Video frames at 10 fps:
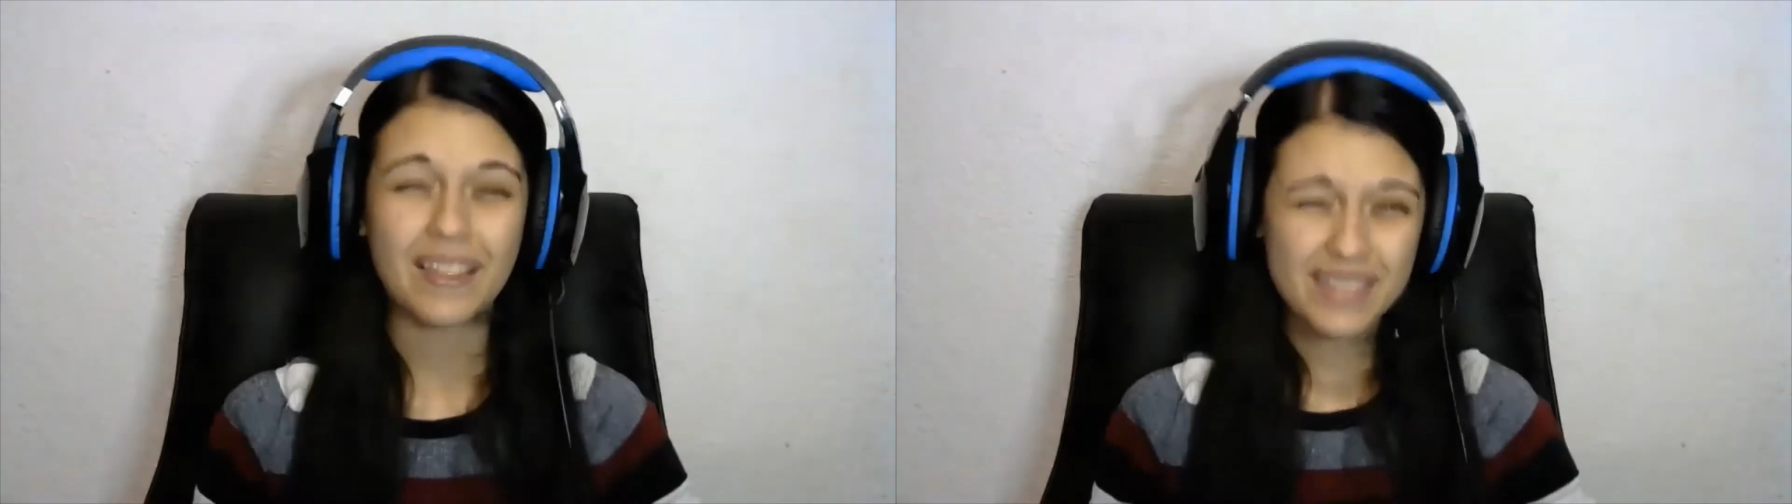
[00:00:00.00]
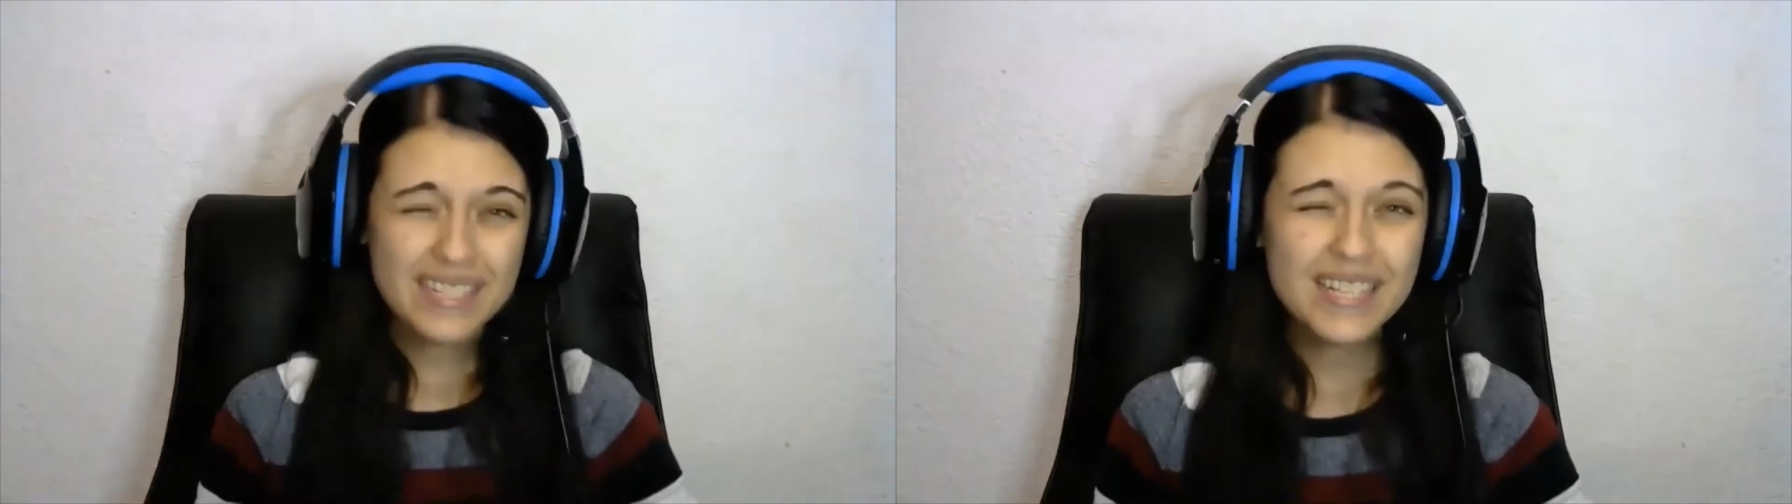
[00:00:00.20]

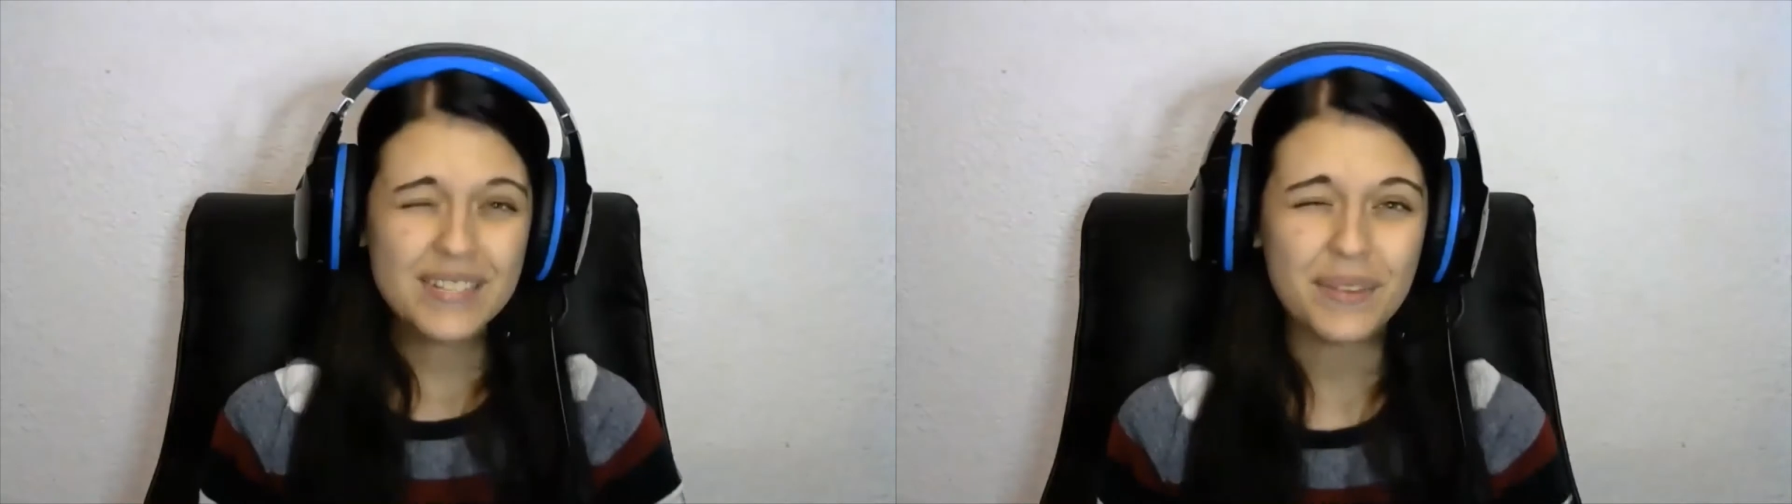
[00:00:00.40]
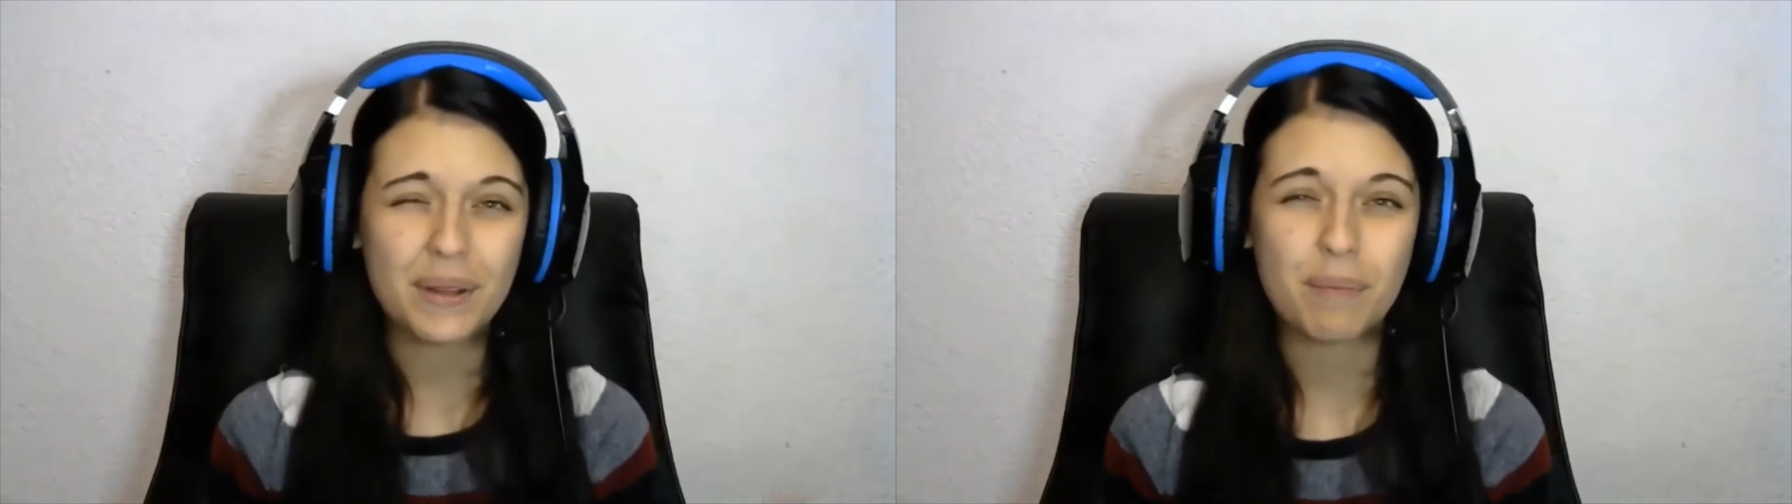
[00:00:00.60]
this
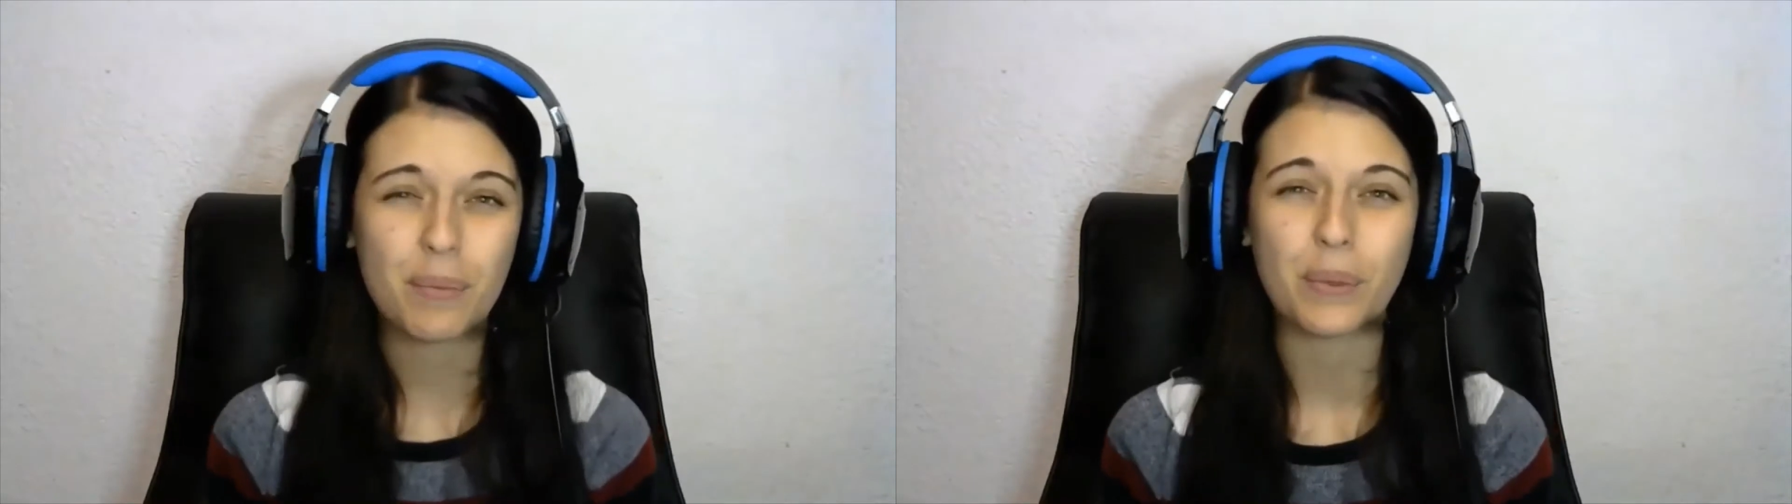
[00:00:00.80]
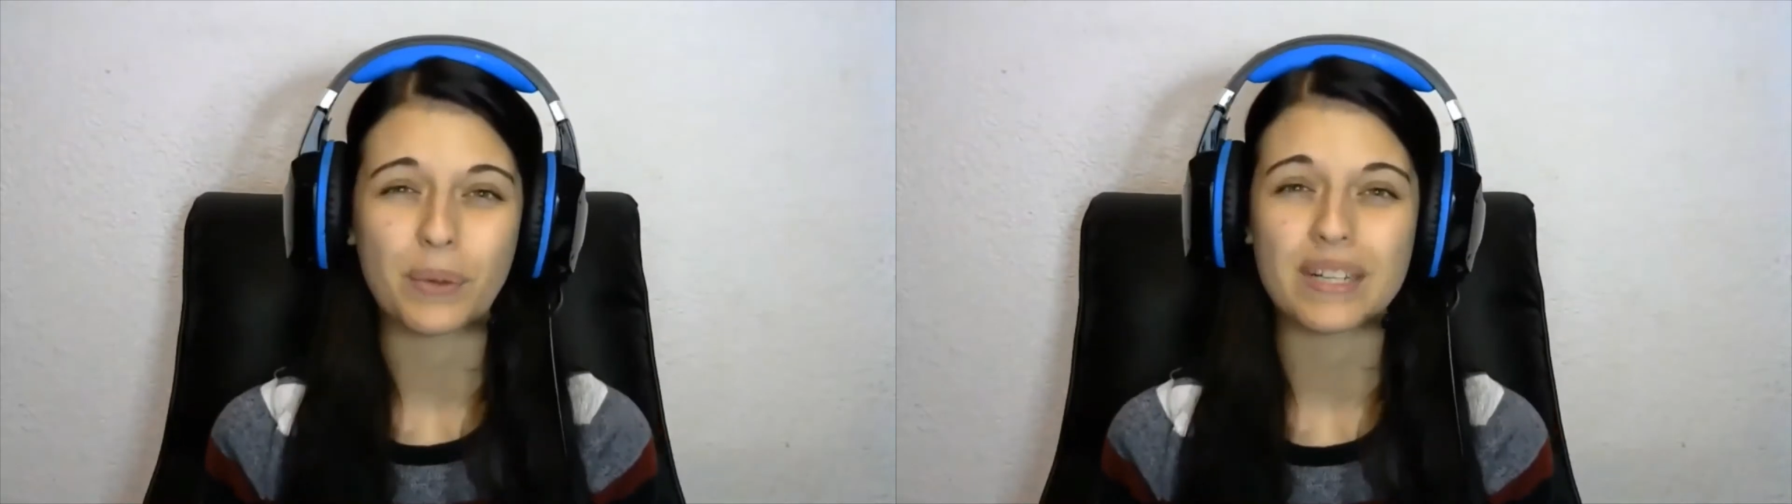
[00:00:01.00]
is very
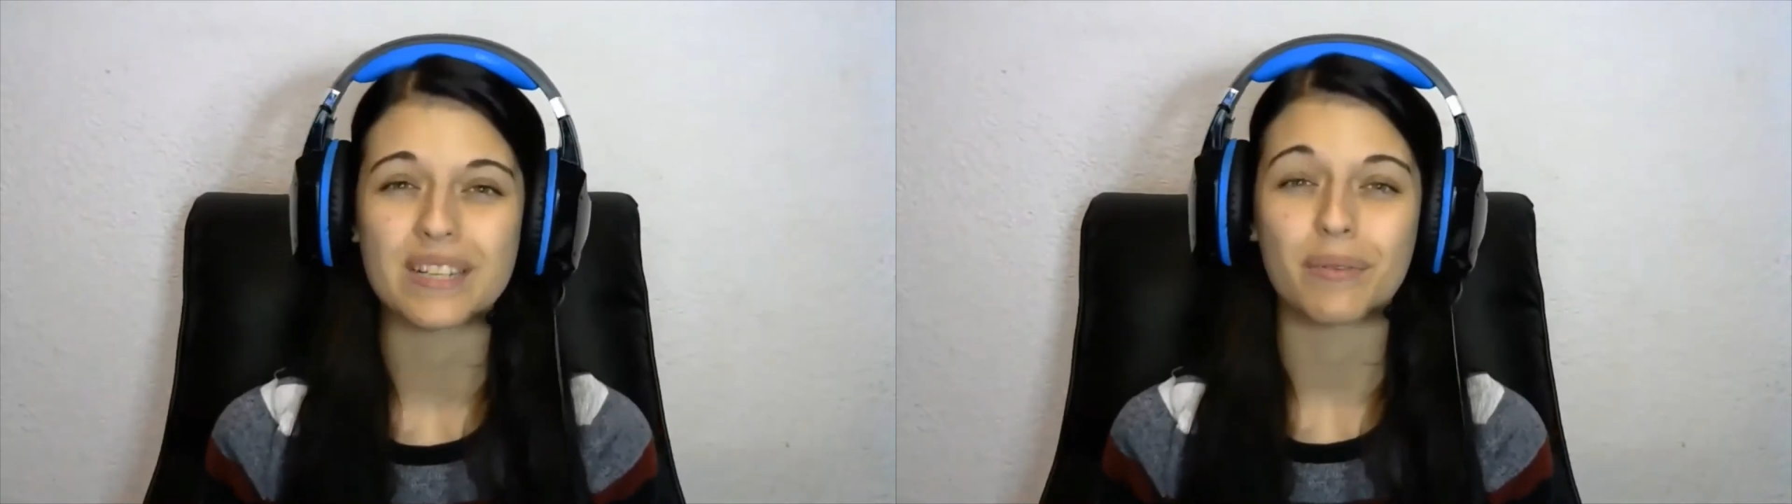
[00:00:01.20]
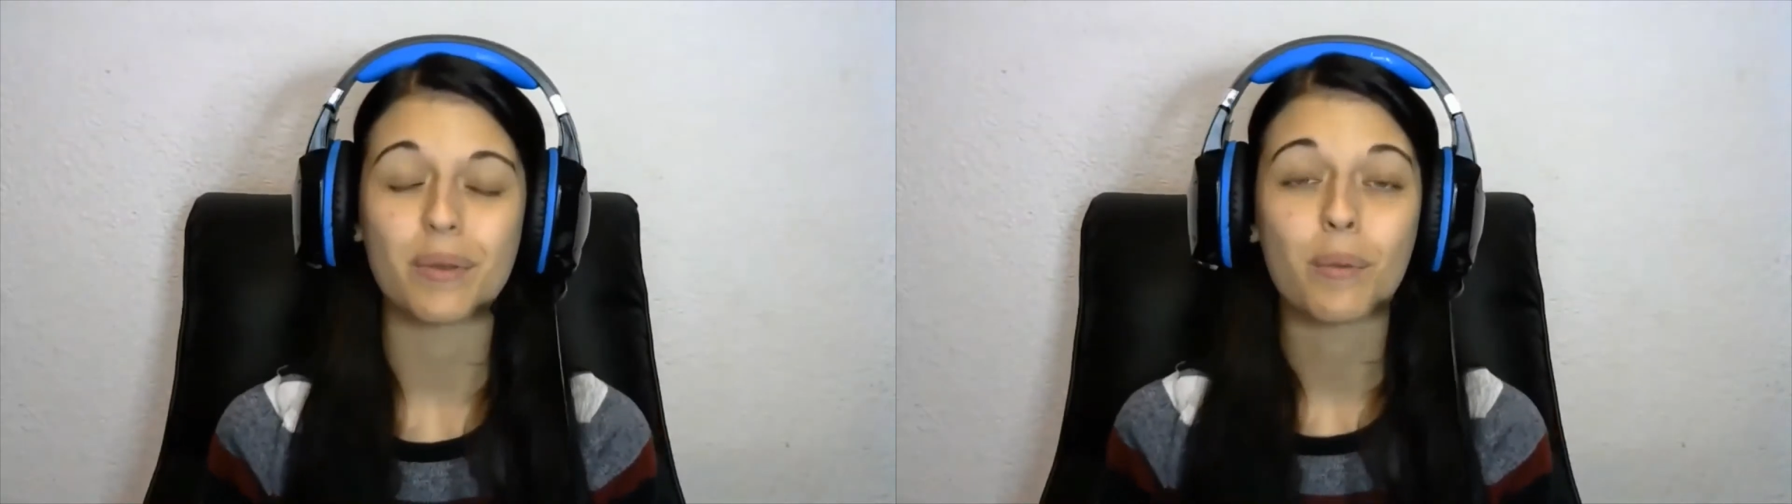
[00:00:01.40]

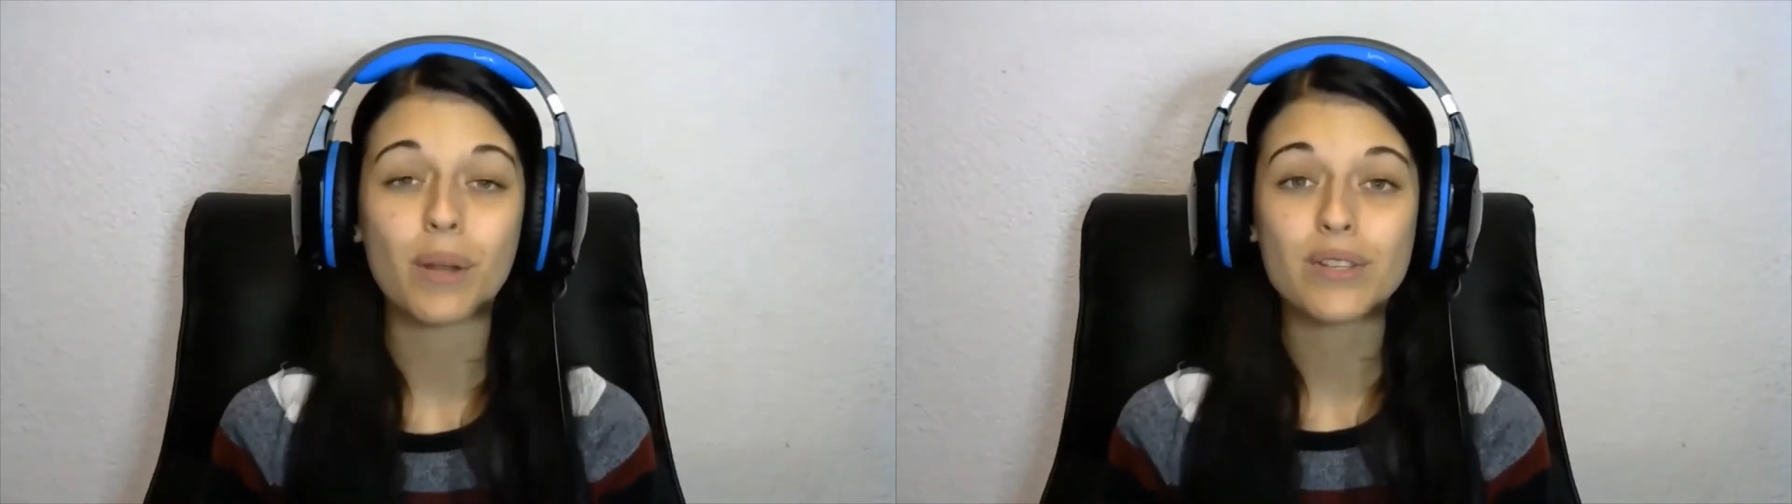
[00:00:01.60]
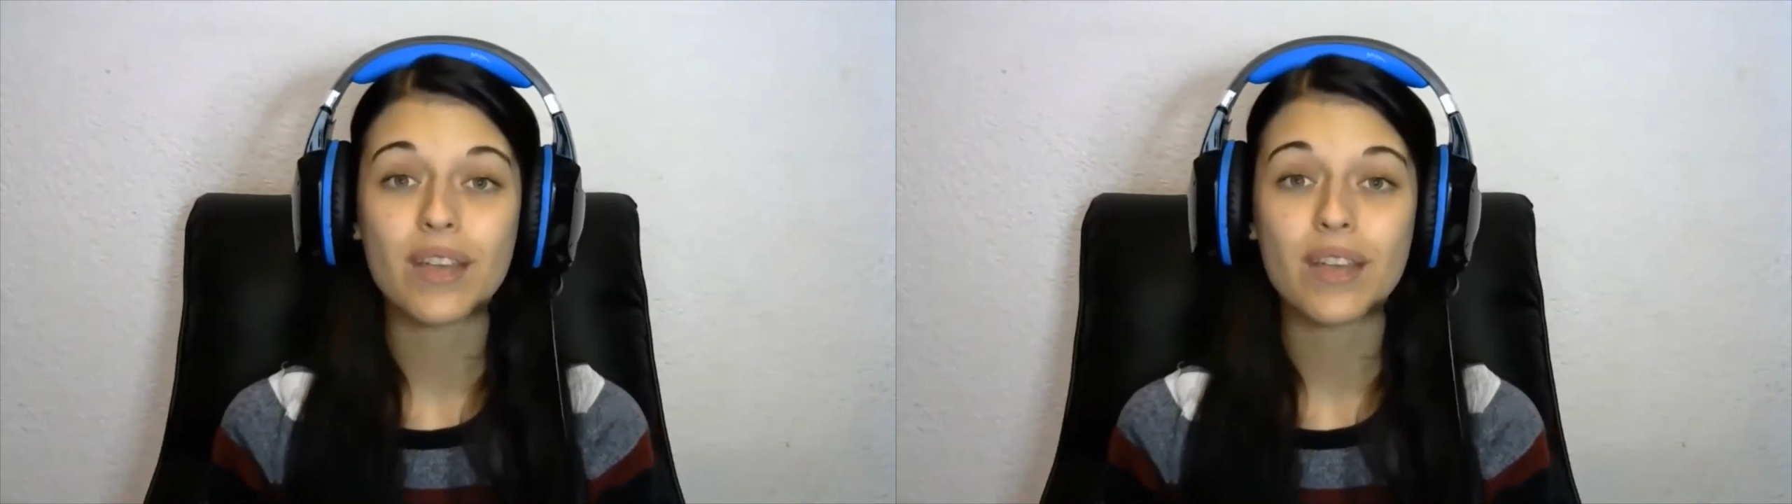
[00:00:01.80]
important if you want